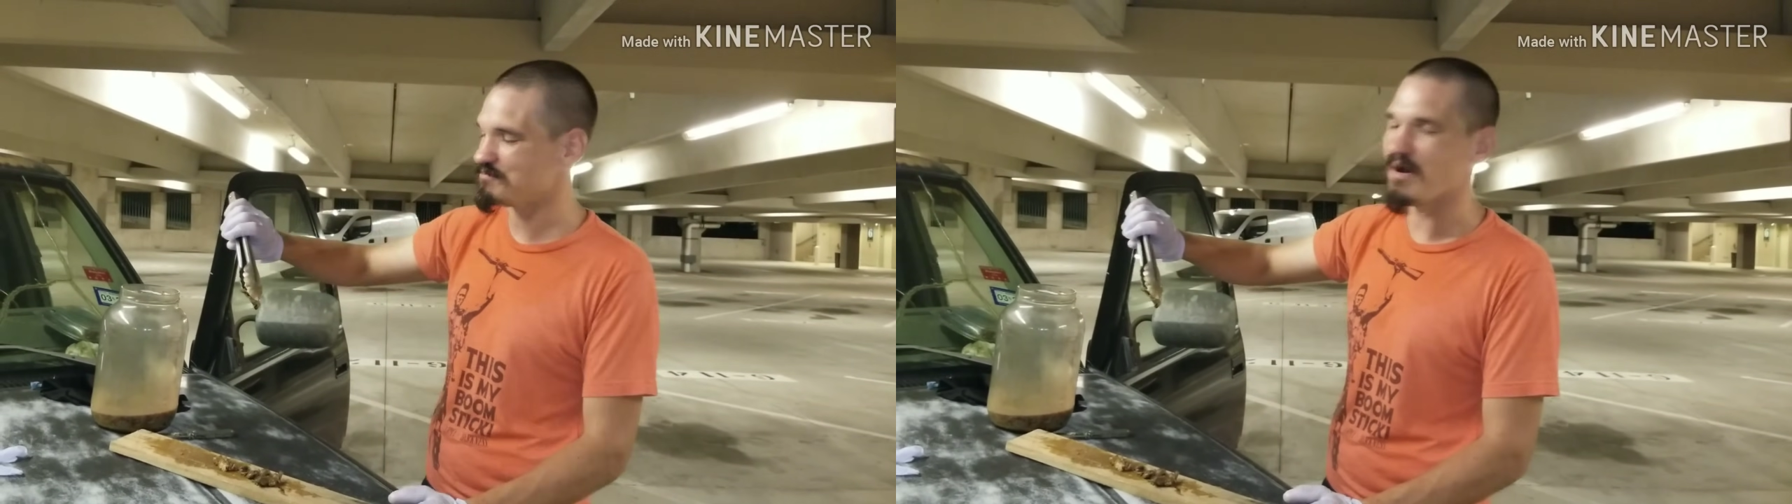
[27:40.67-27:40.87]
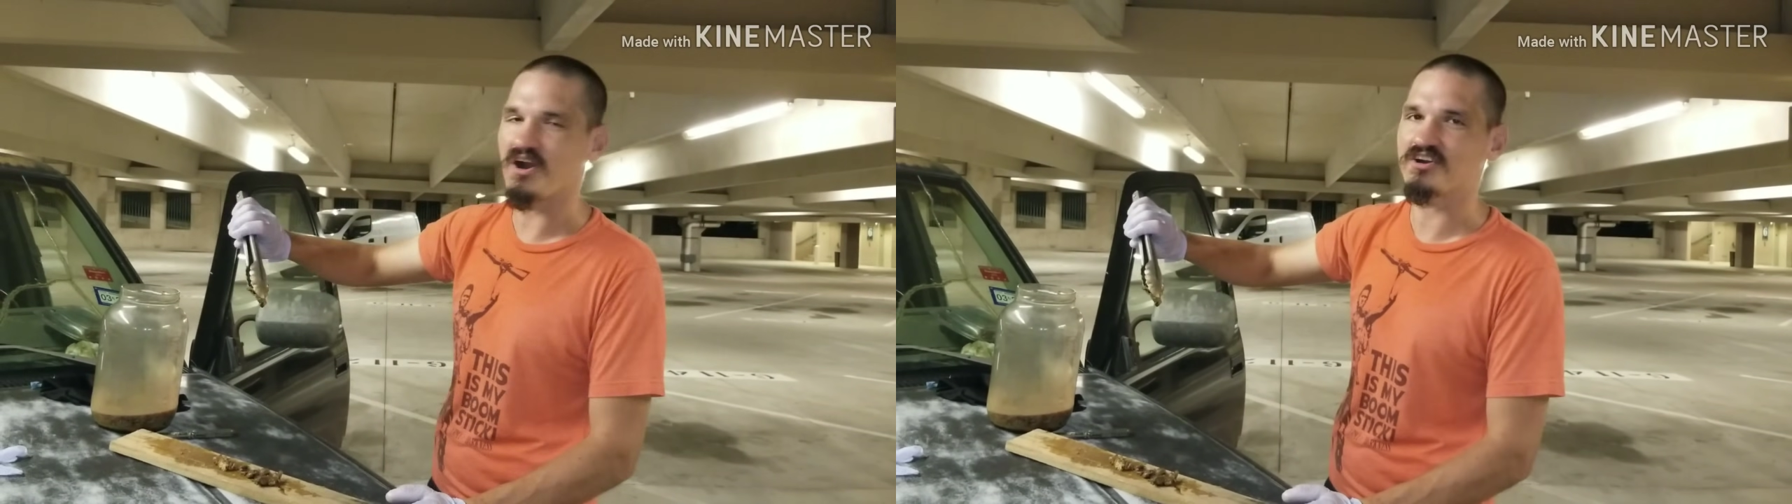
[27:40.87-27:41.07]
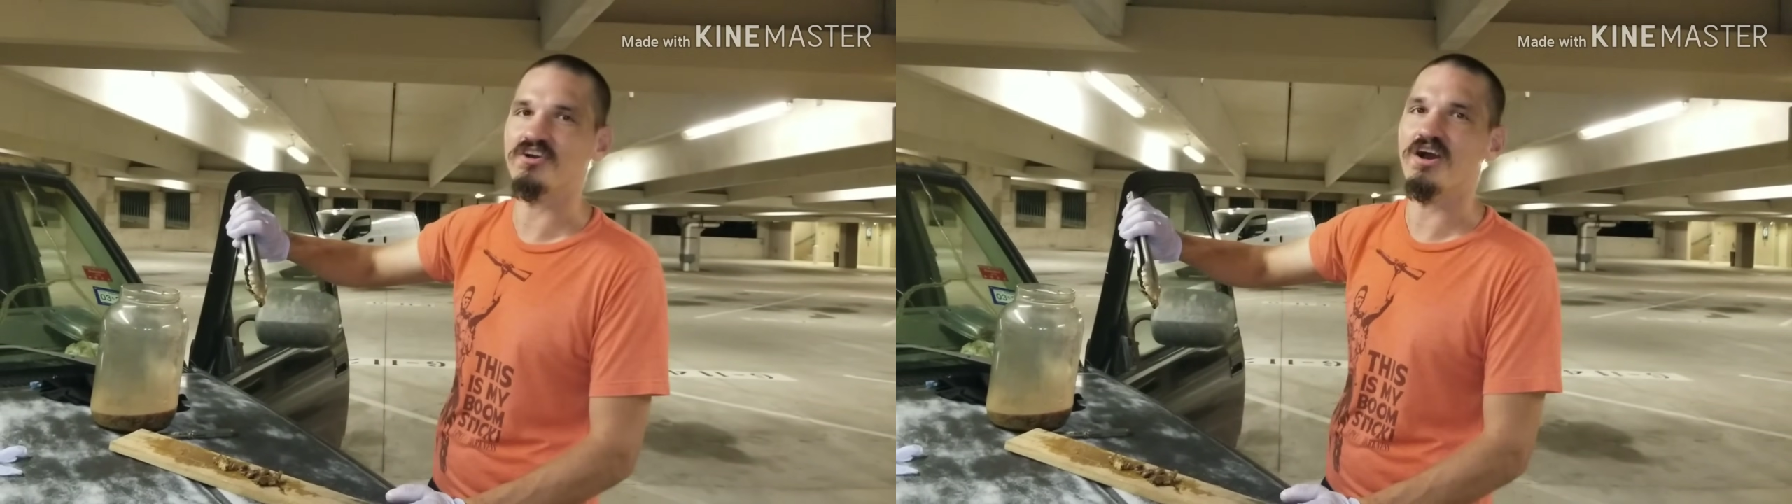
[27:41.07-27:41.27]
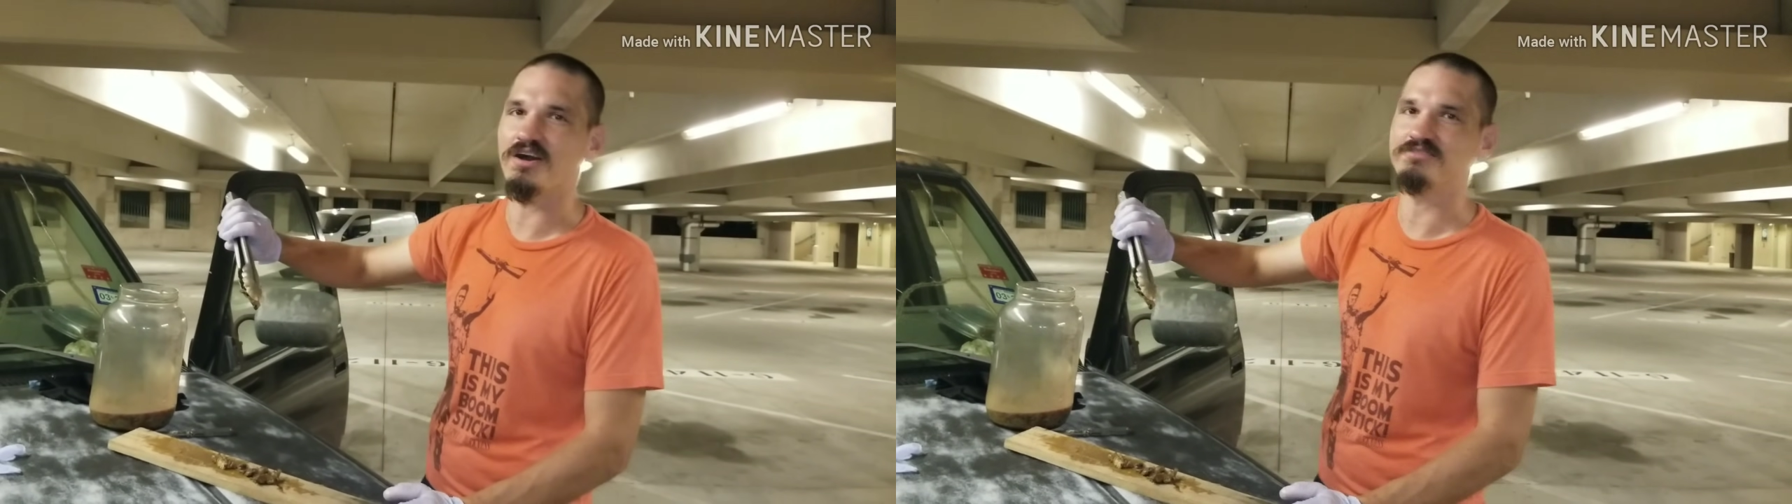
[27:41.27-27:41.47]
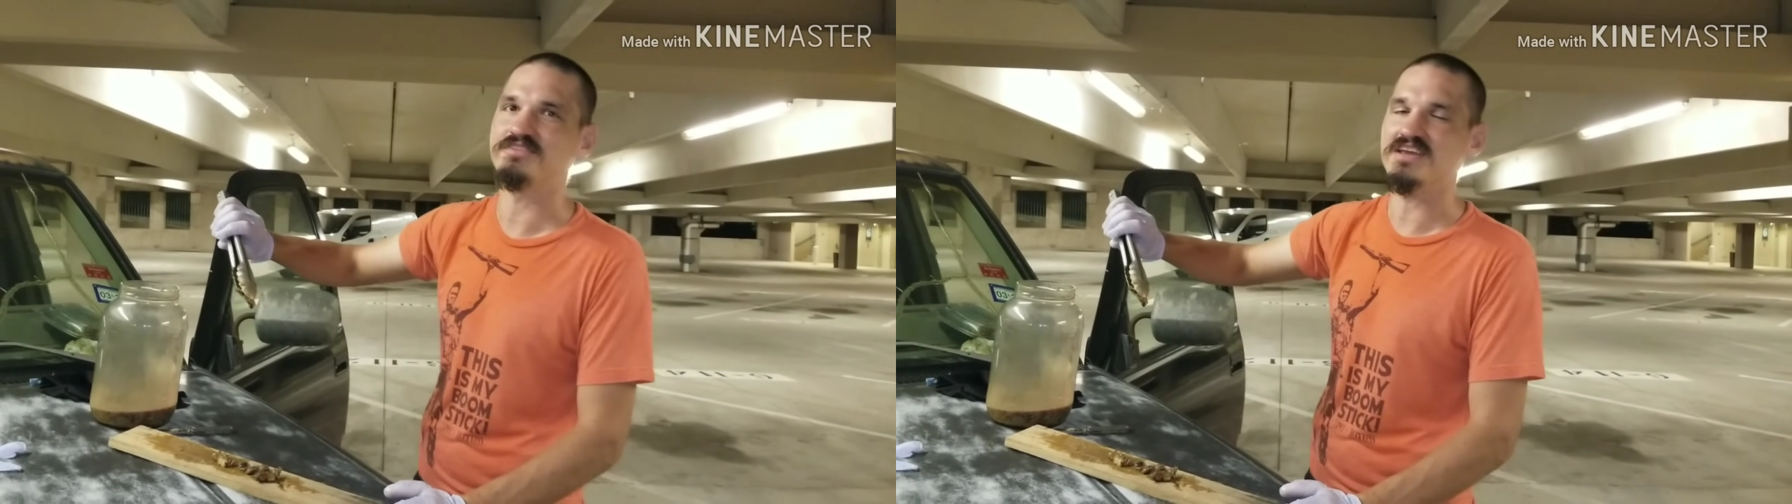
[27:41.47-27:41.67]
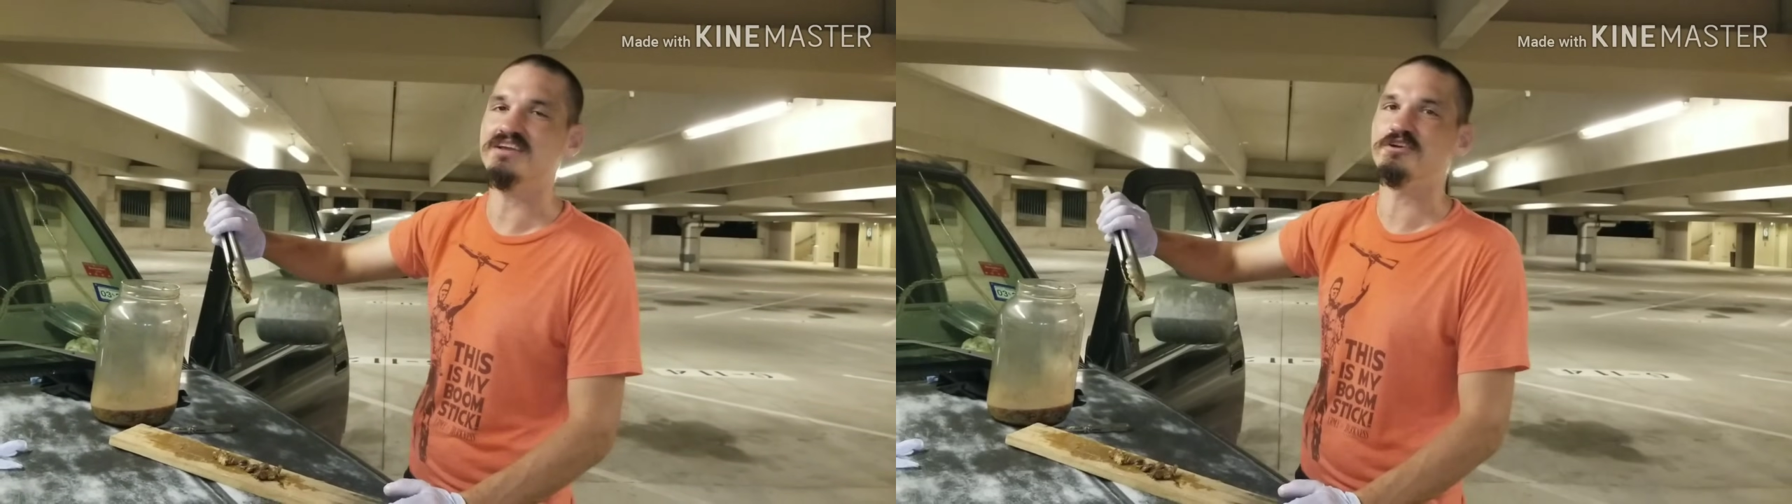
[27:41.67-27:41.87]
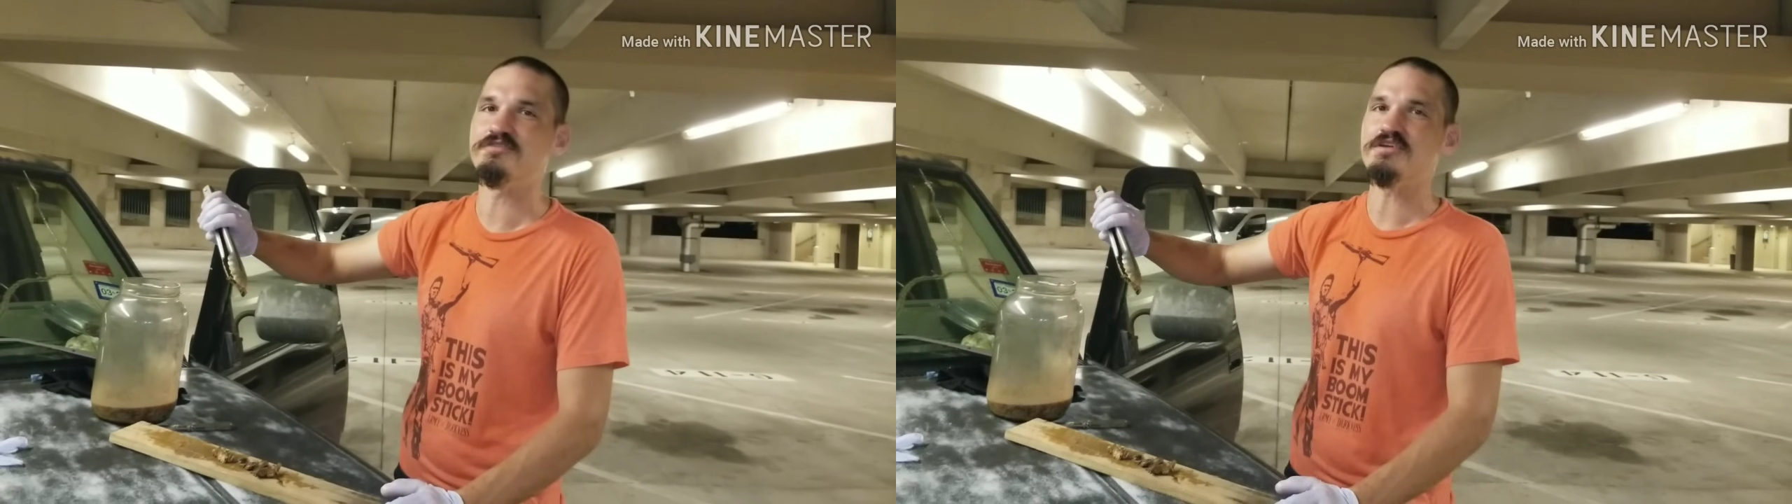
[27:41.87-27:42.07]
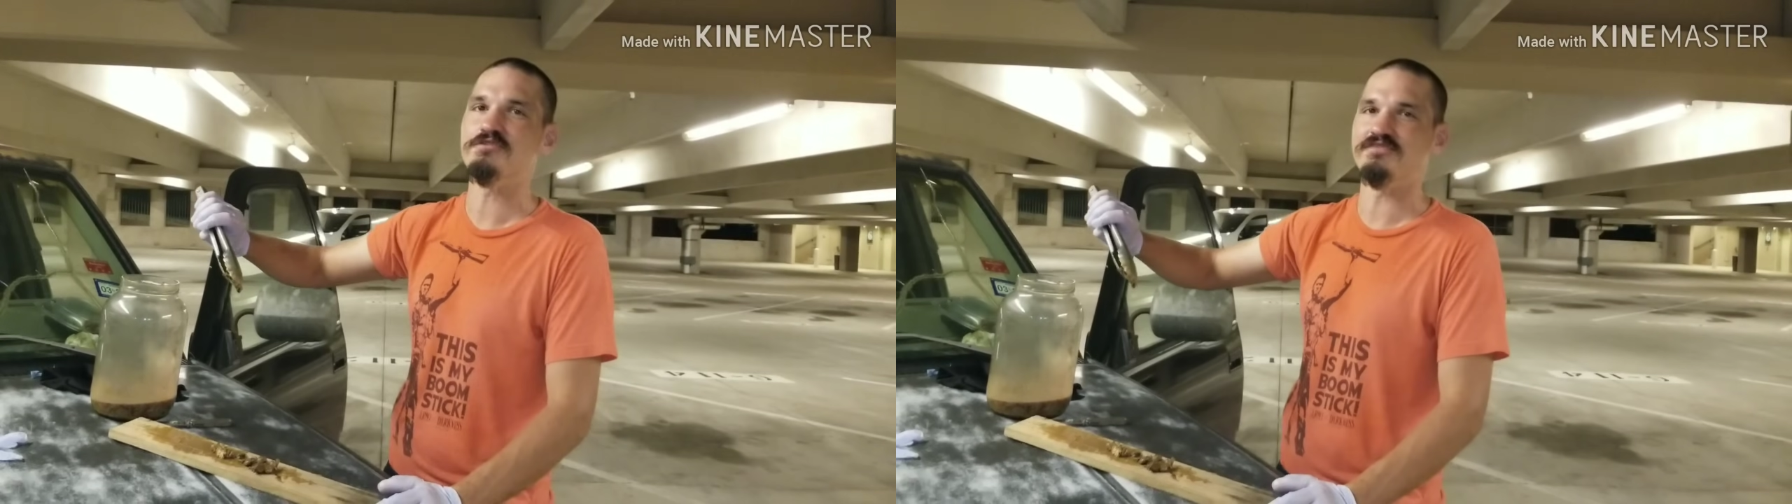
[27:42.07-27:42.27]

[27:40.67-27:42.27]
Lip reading: Barcroft interview